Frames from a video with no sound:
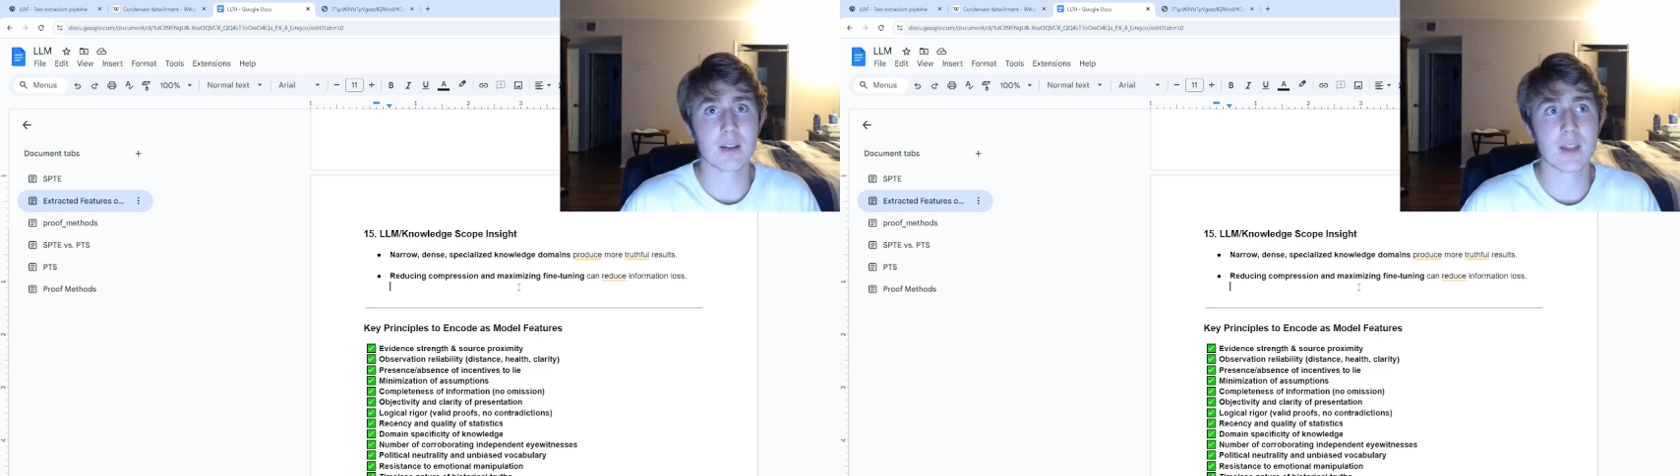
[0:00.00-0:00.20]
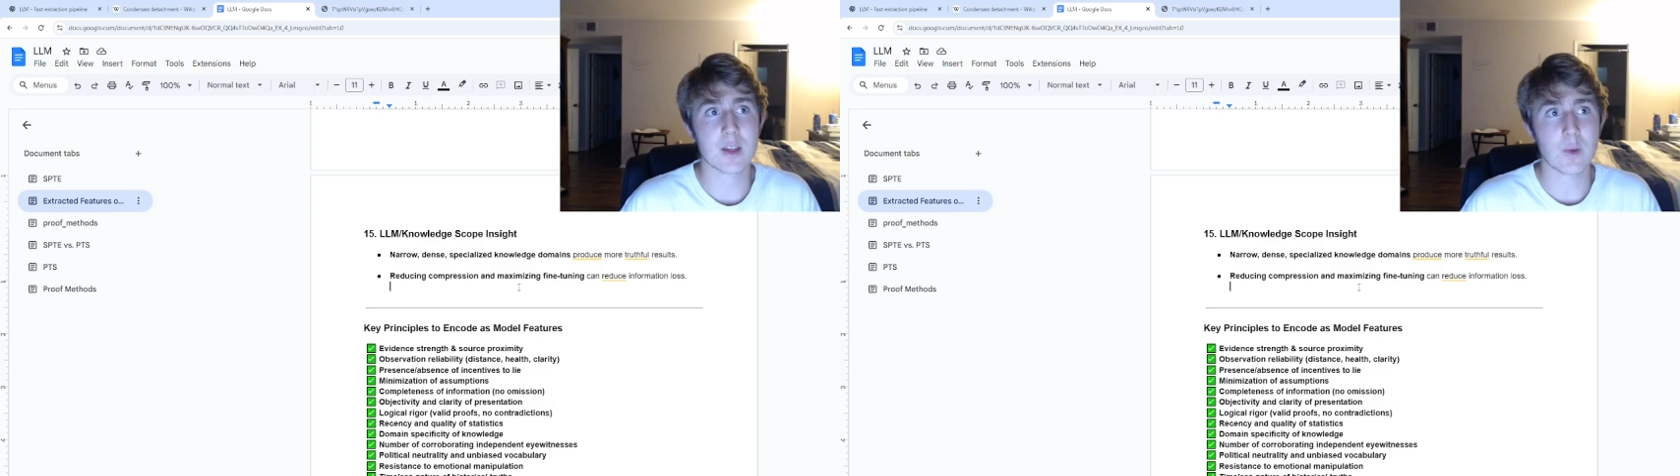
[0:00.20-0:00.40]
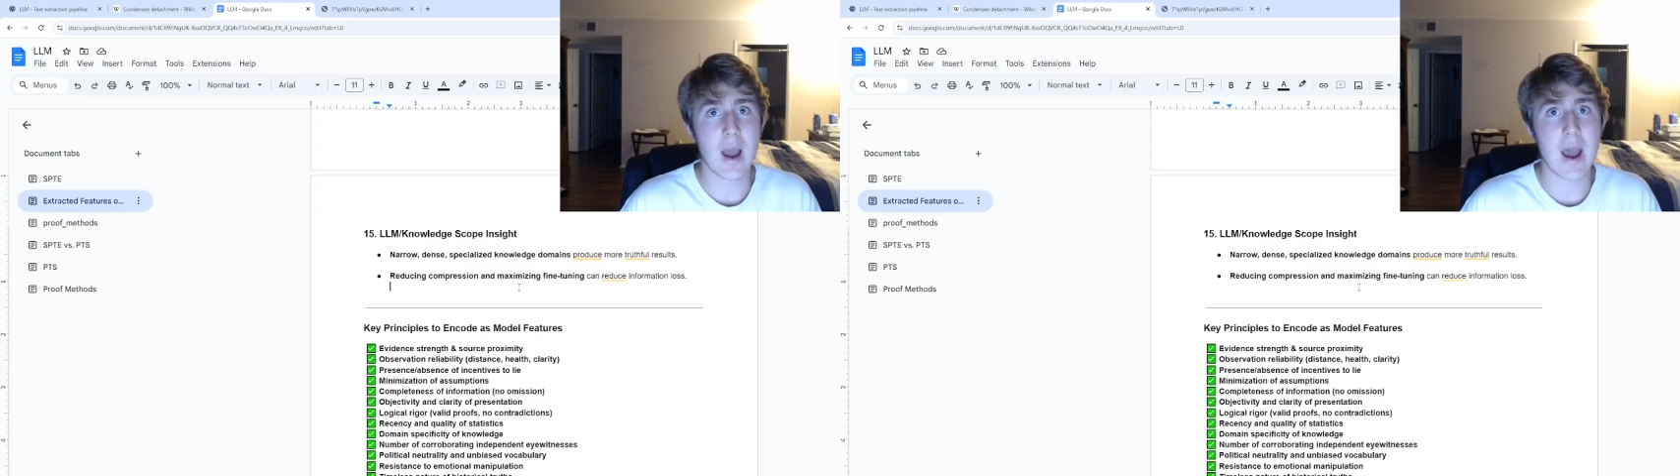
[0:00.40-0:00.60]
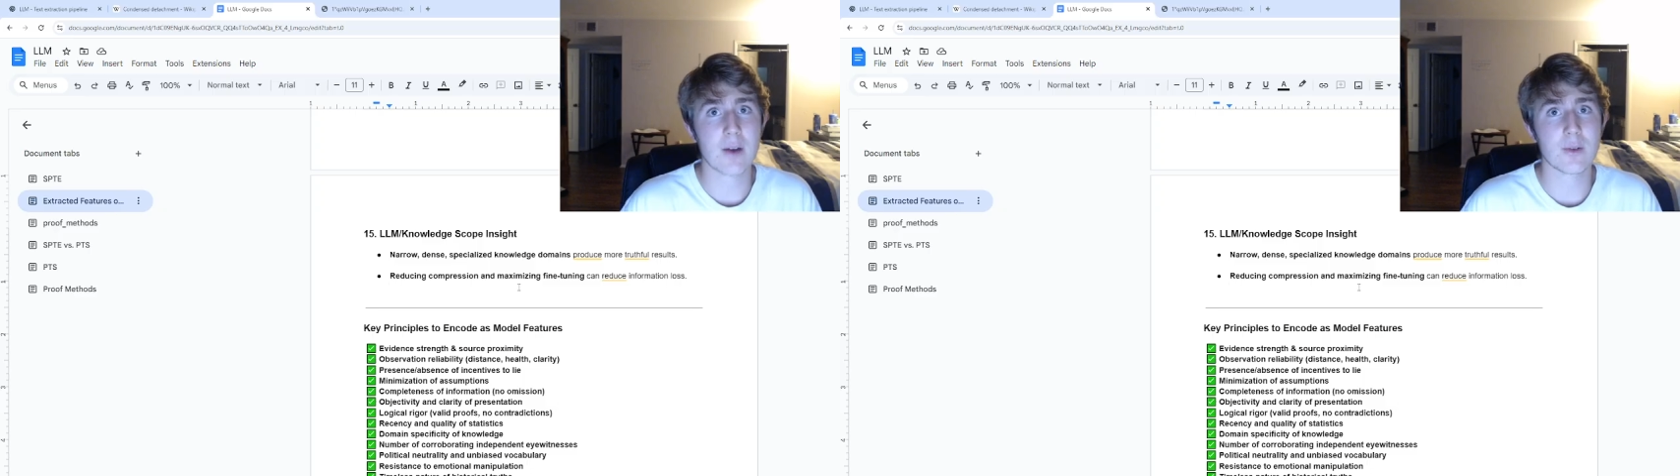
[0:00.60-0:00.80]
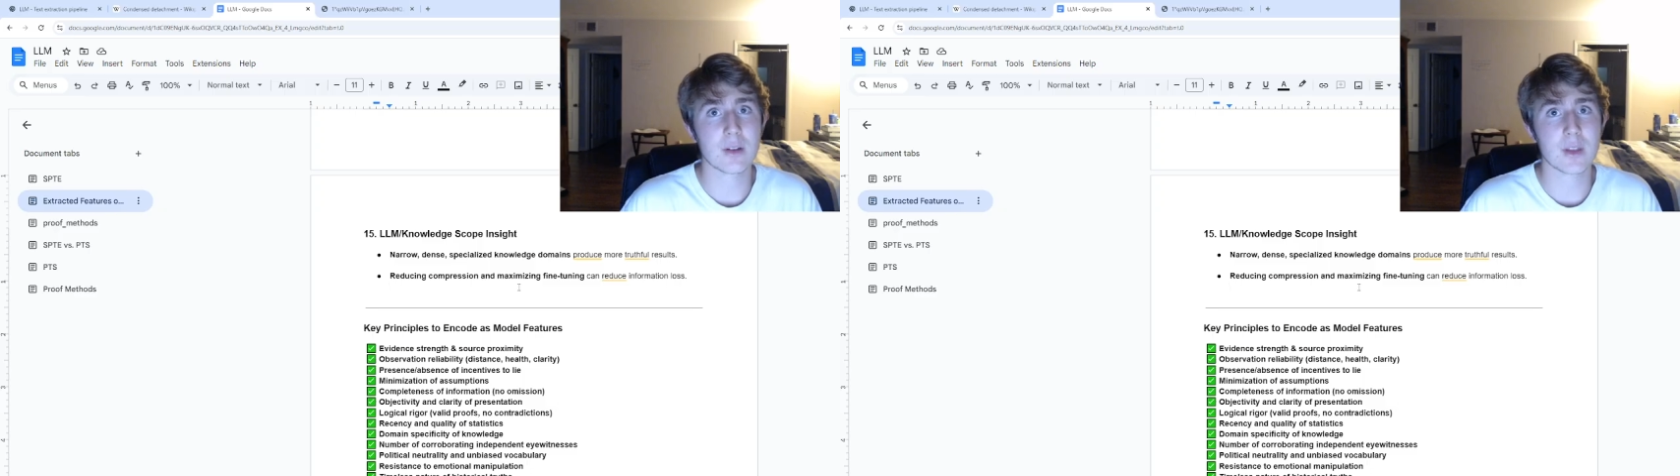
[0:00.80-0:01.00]
that you
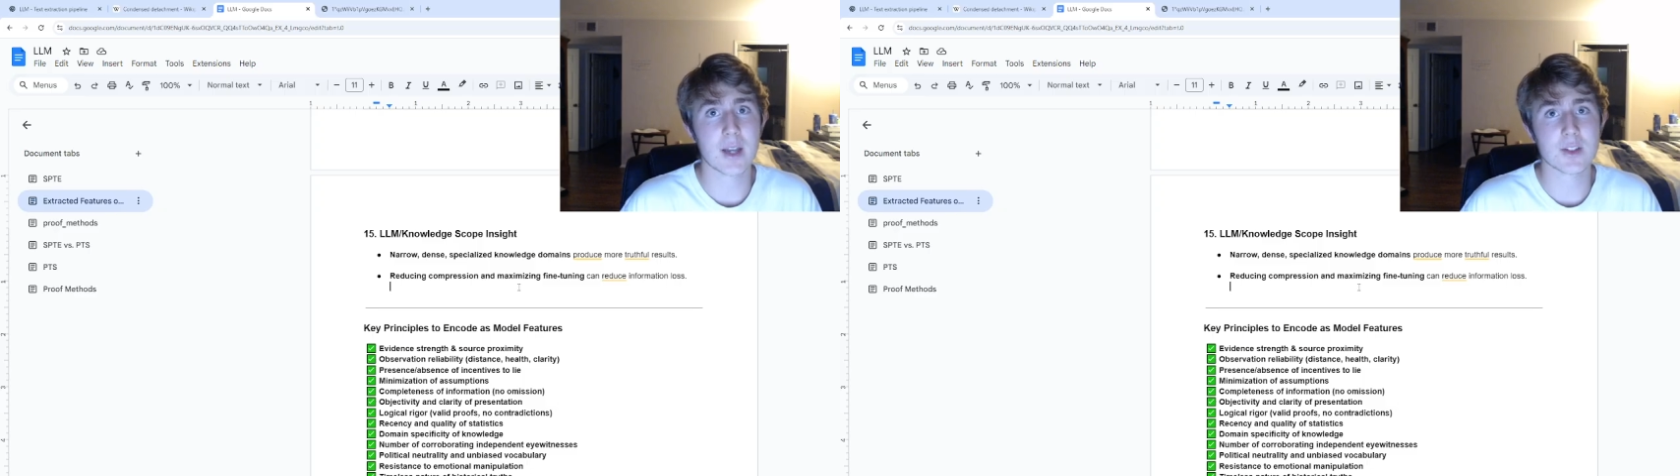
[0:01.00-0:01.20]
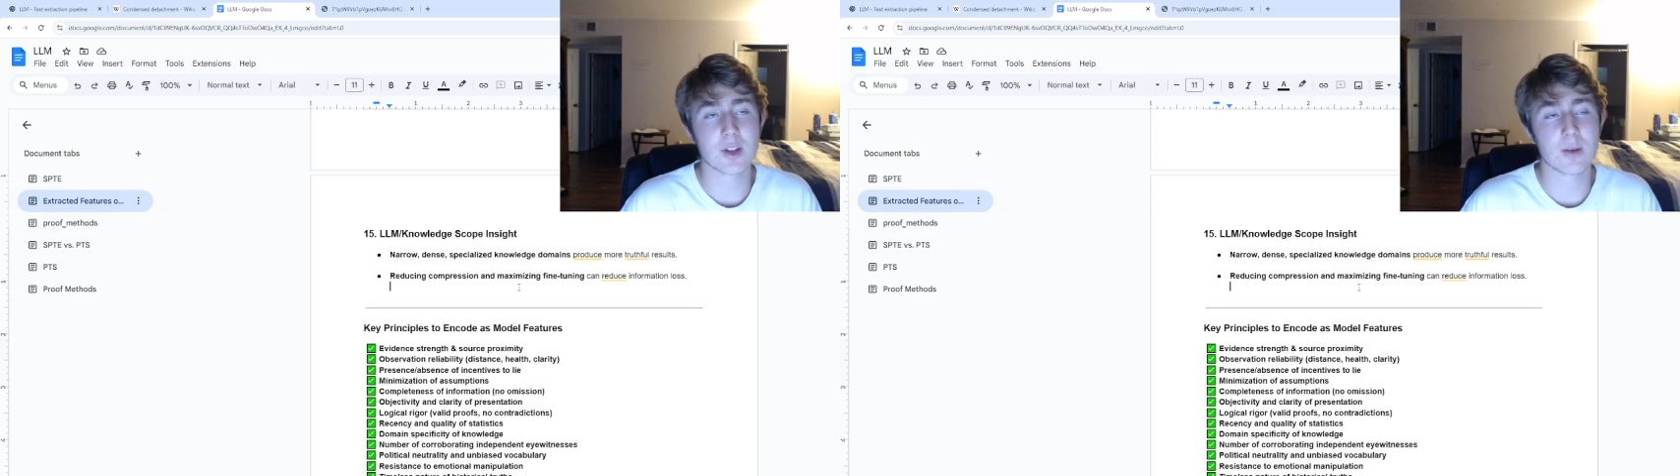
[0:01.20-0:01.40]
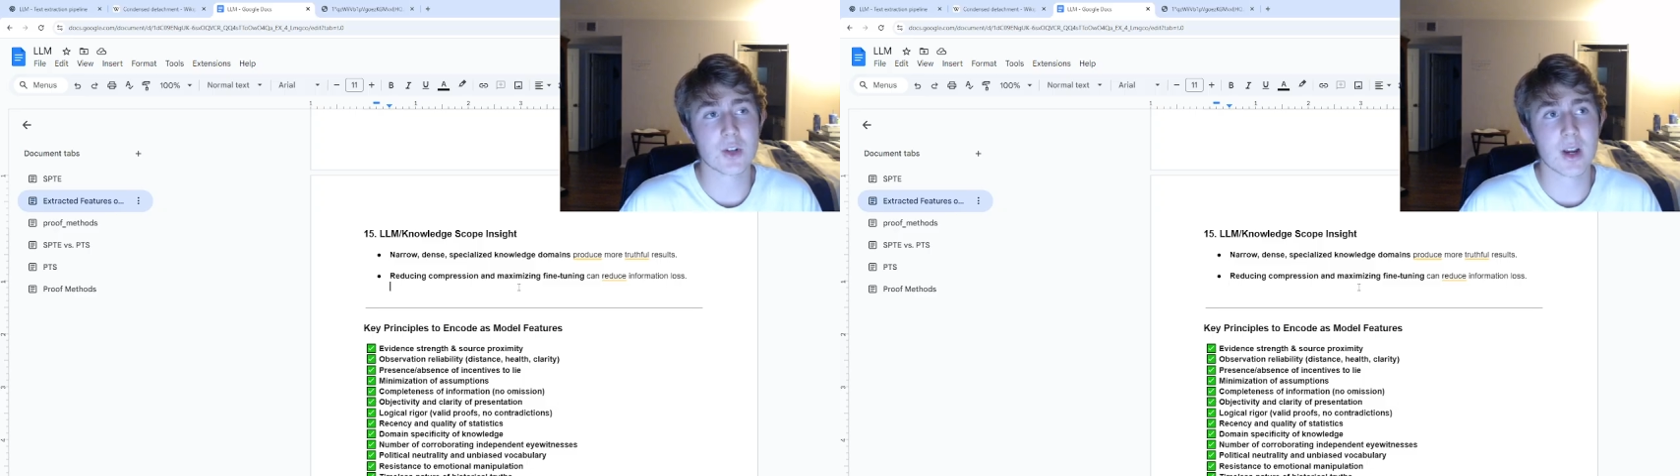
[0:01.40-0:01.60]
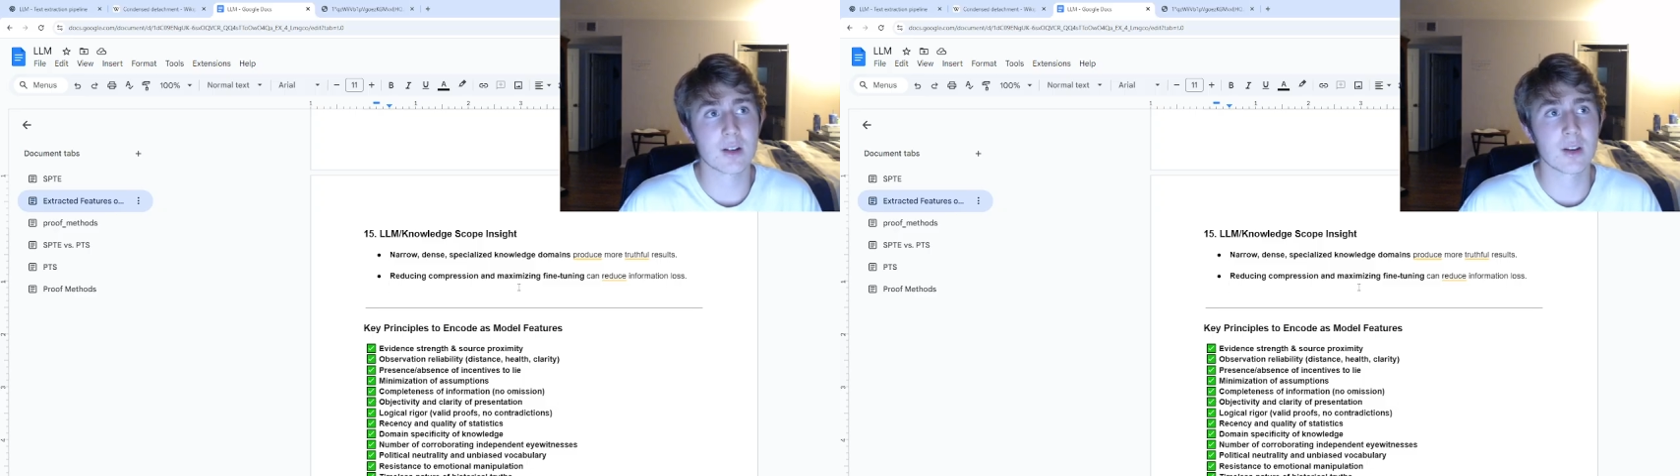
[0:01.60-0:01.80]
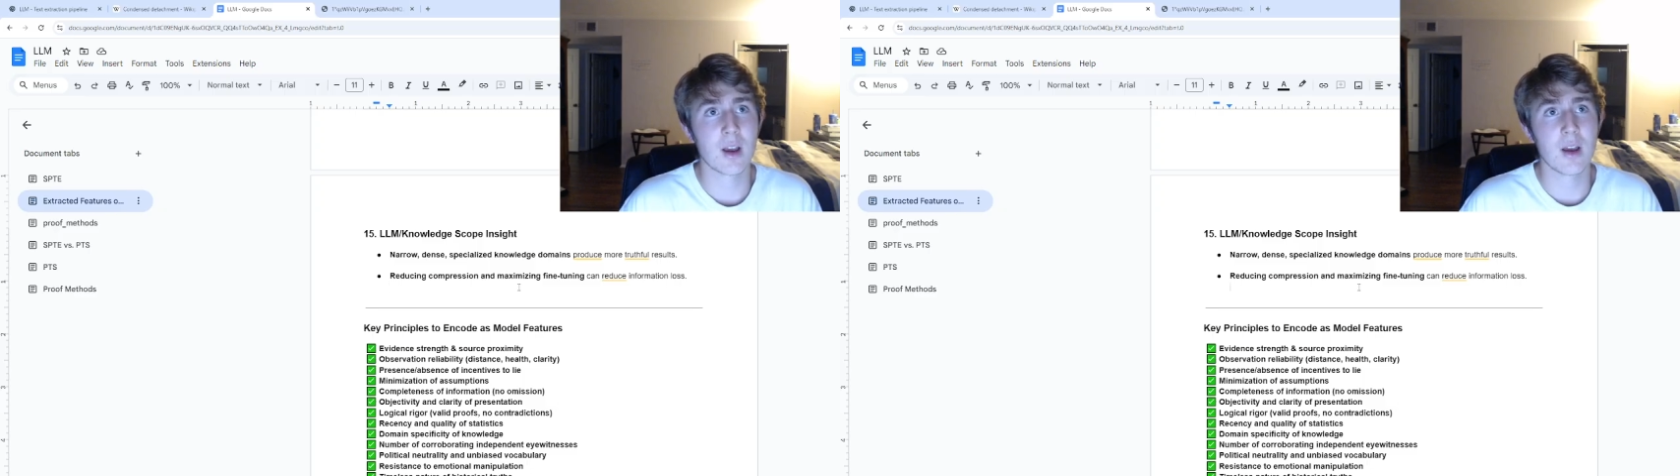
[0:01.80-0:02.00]
have on that subject,